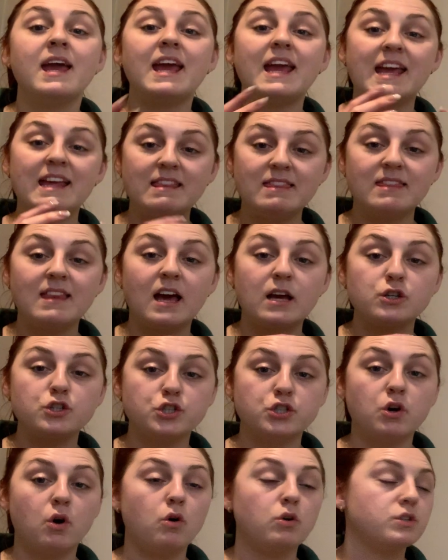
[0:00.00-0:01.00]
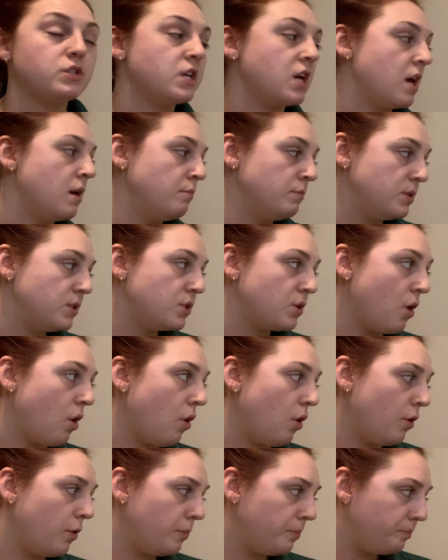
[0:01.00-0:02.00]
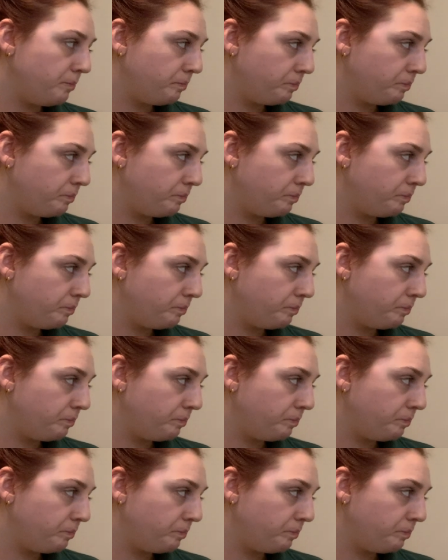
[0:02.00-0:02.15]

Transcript: in that short-term store.